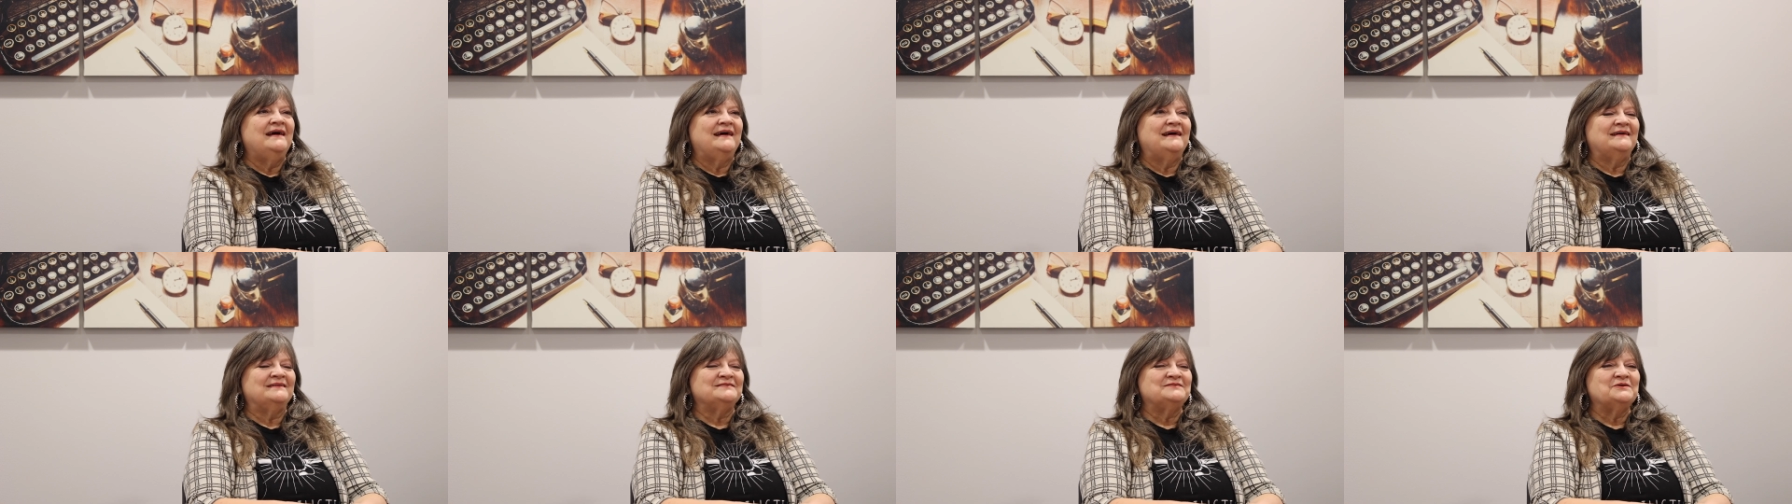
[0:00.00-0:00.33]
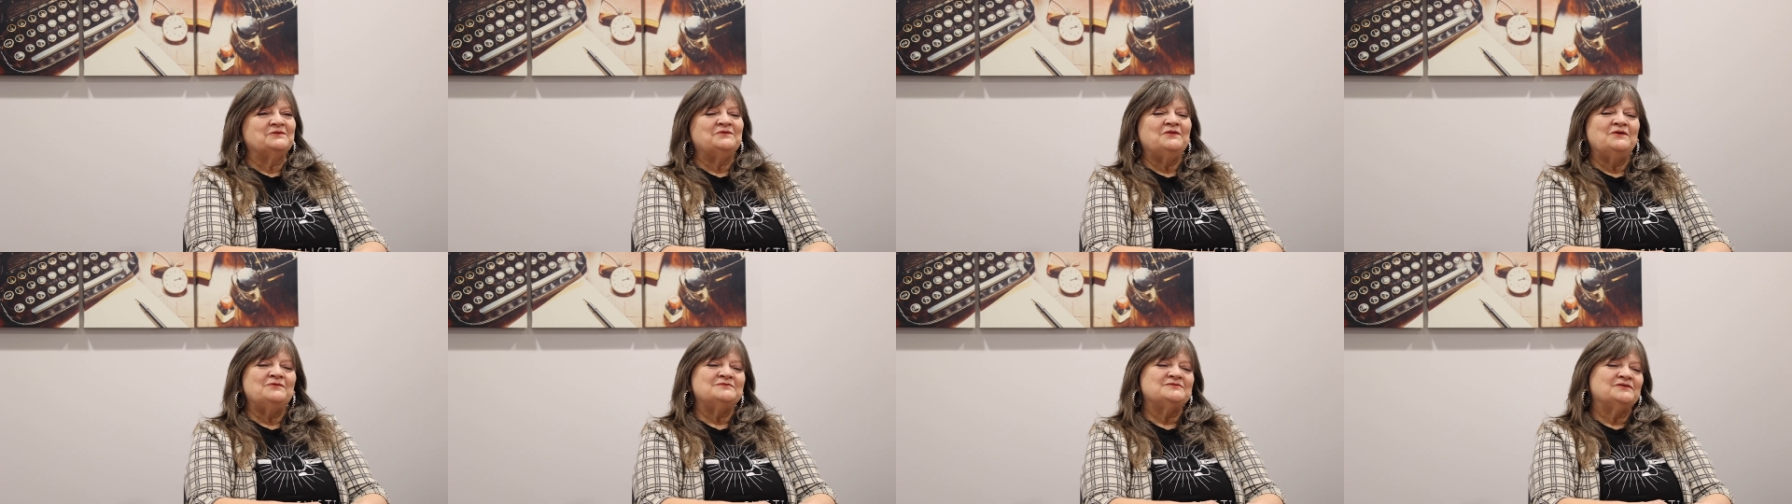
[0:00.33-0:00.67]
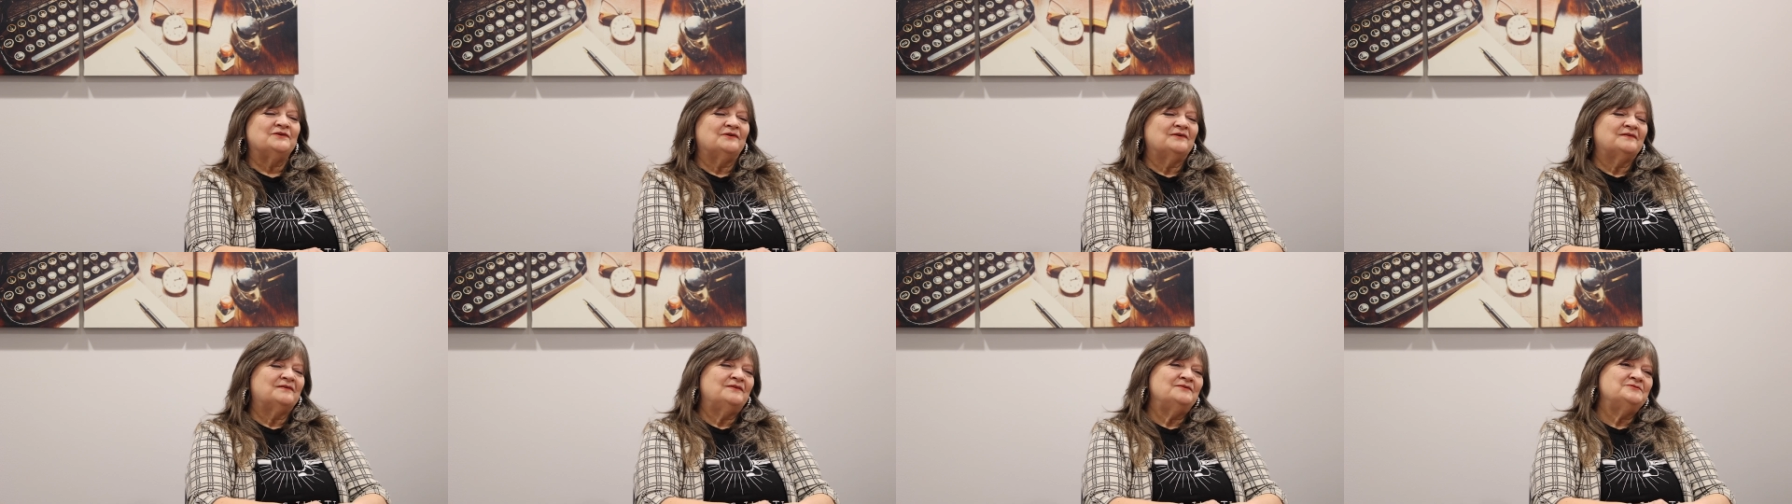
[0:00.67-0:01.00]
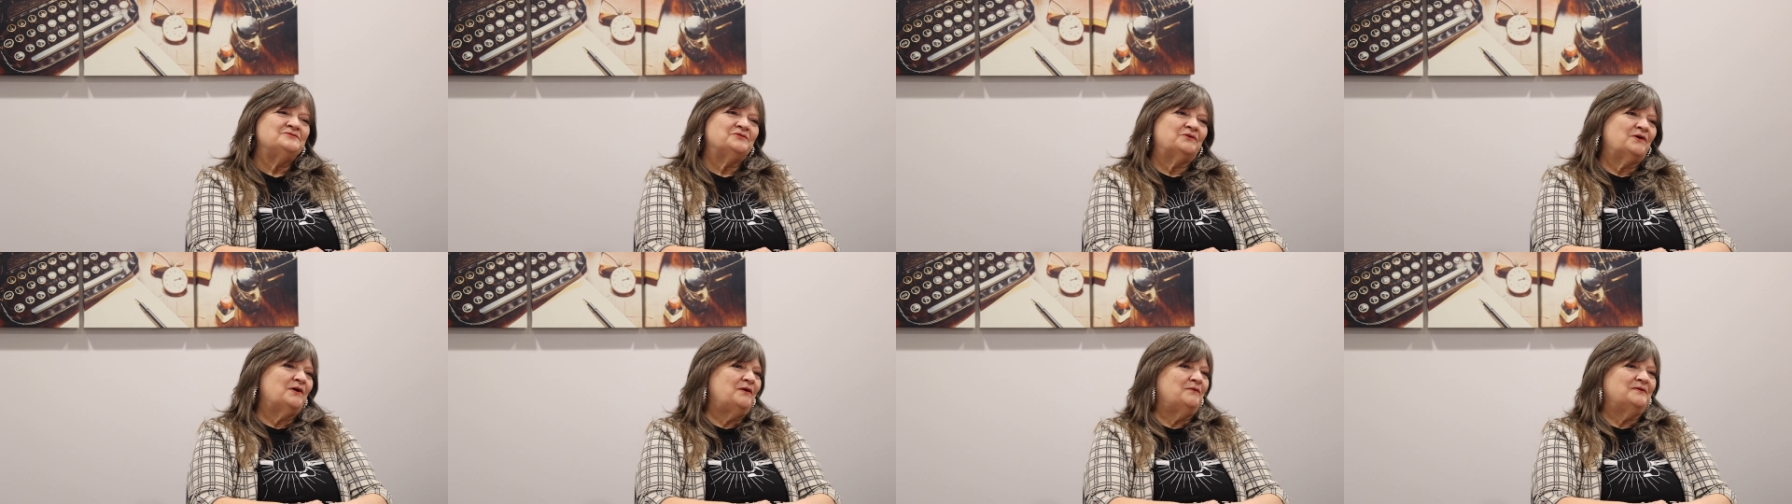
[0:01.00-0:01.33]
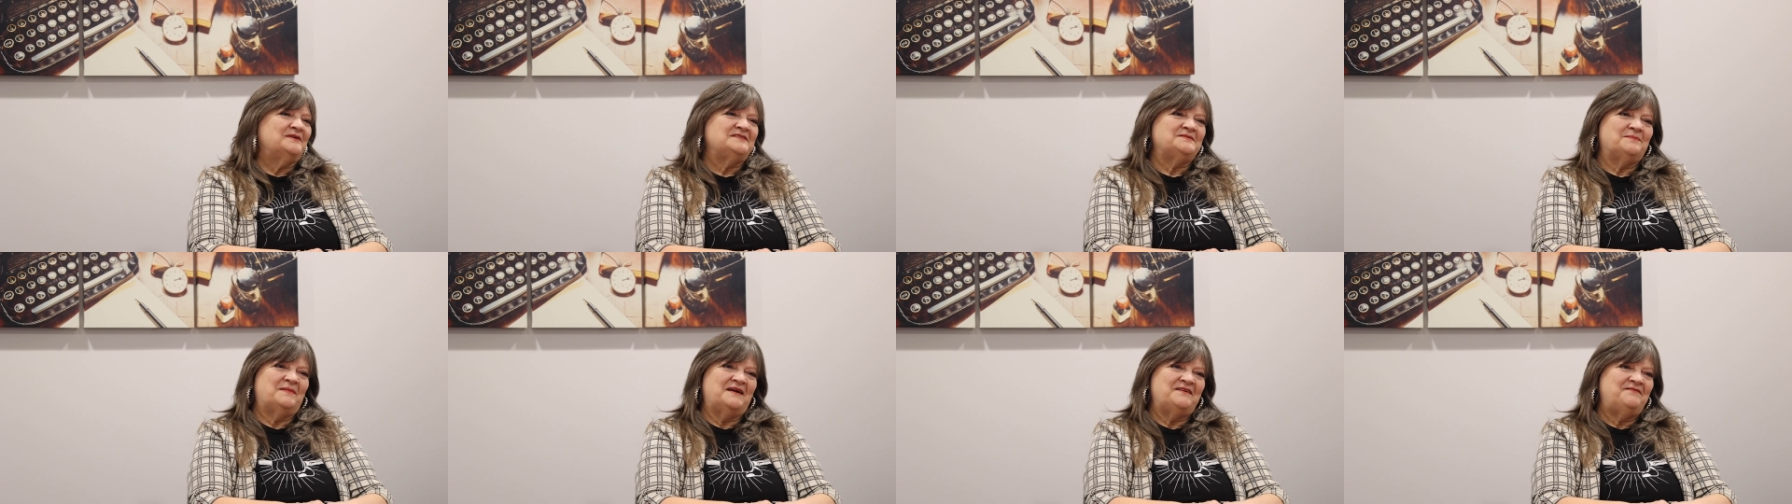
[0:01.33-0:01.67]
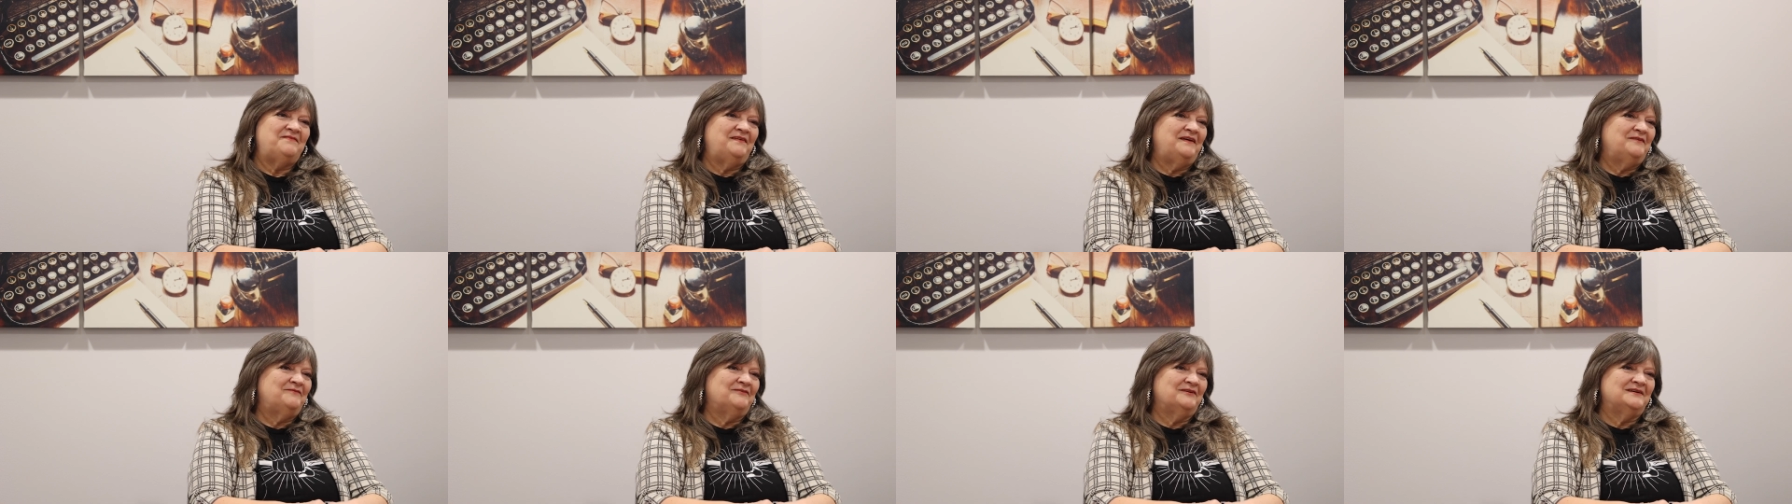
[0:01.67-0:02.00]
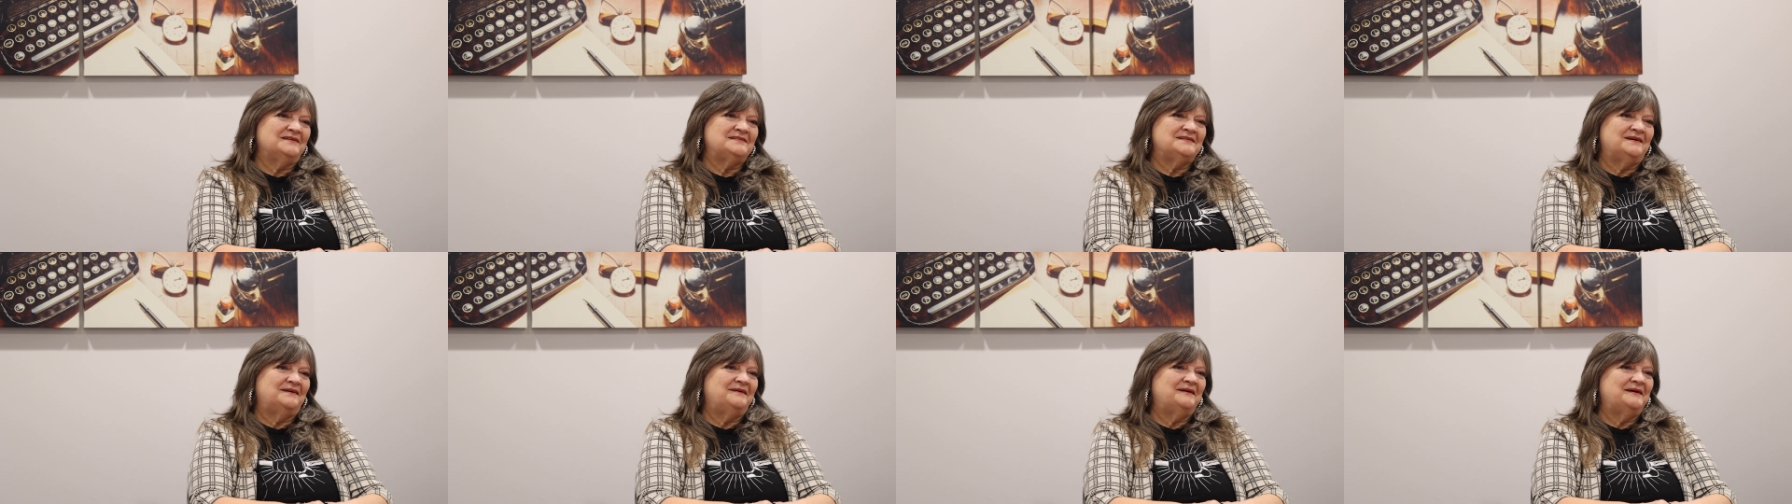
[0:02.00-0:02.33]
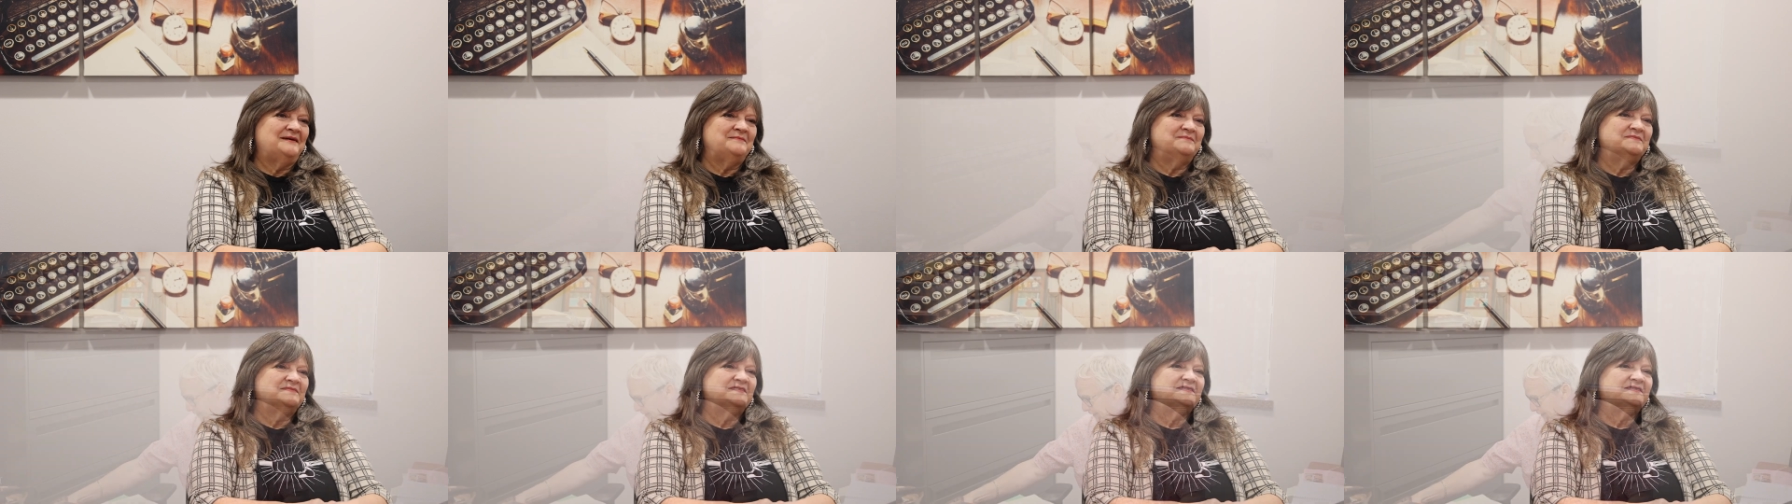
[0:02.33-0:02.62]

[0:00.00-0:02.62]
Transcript: And so those are always my favorite times.